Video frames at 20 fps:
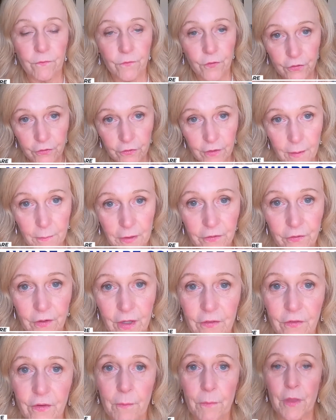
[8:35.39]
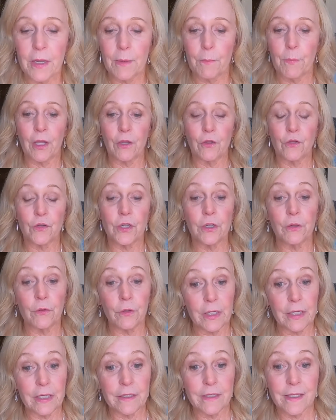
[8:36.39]
First, let me say something about
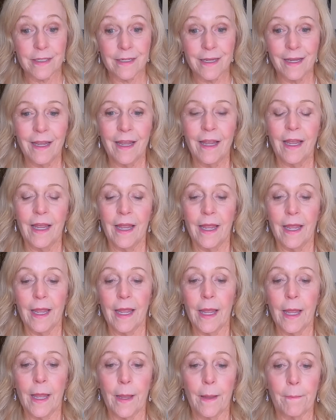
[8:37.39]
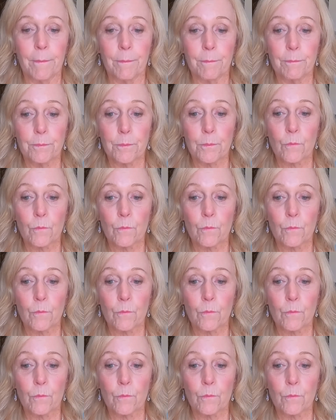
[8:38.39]
utilities. I